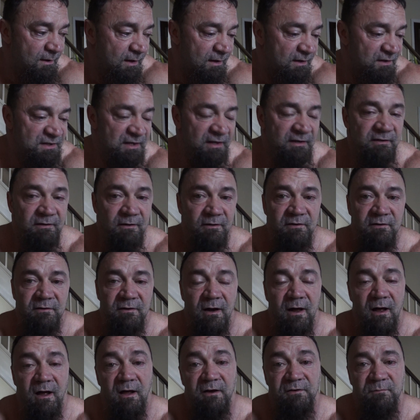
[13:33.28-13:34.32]
And I'll tell you
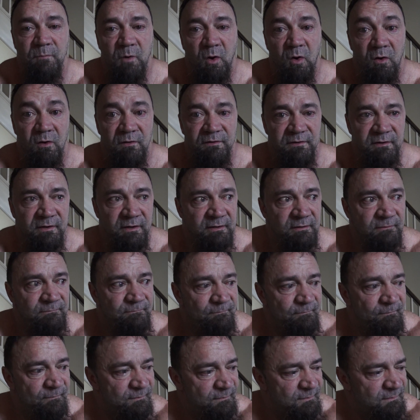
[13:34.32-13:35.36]
another oddball thing
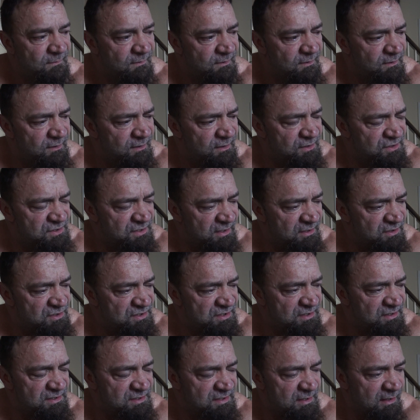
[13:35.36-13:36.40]
is that
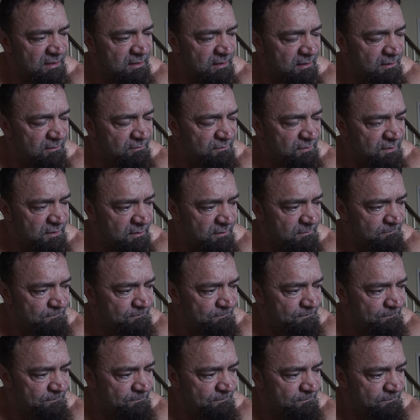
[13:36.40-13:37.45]
since I have, uh,
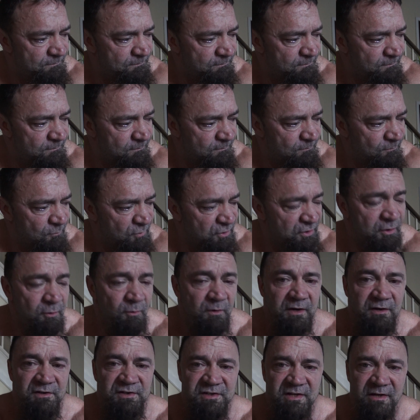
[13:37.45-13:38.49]
you know
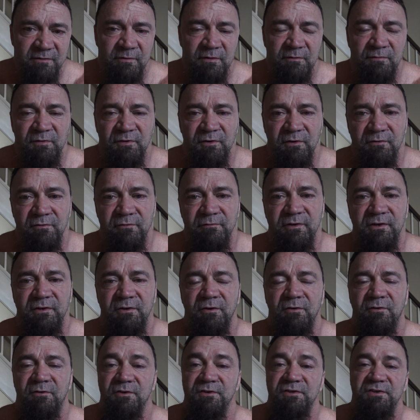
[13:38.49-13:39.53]
what I'll save it for another
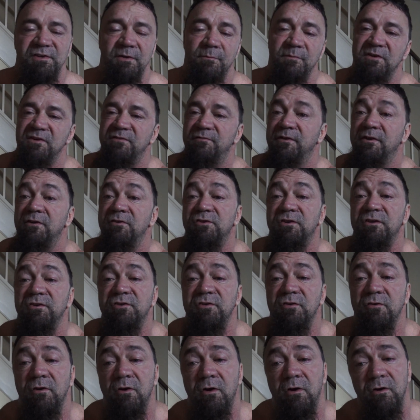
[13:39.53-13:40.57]
video because some of these videos
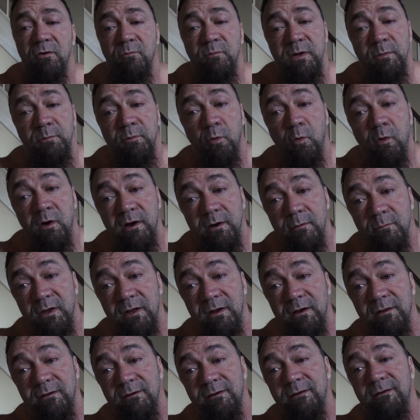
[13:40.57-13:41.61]
get too long and people whine
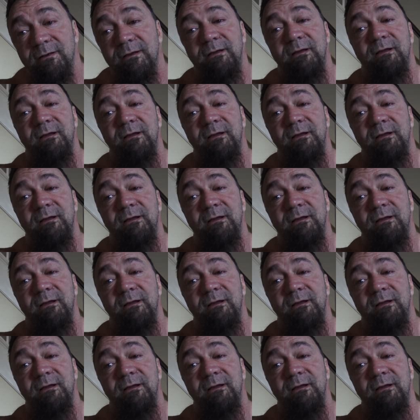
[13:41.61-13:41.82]
about it.